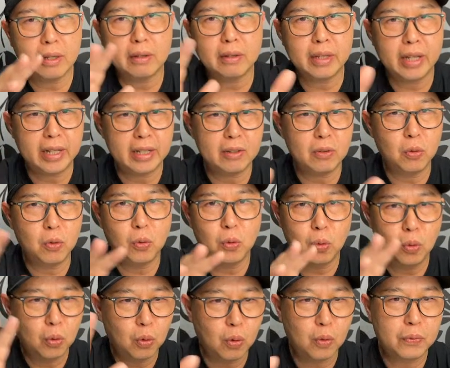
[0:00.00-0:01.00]
that
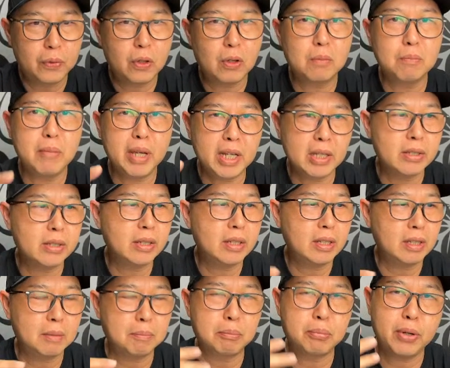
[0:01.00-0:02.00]
overall mix,
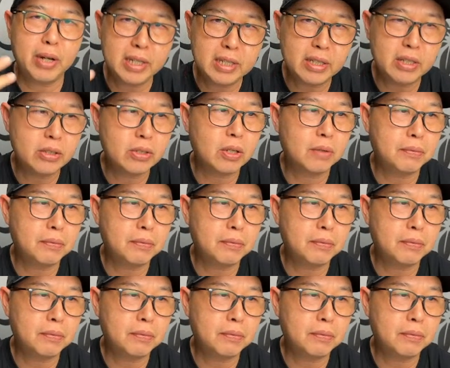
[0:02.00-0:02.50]
the presence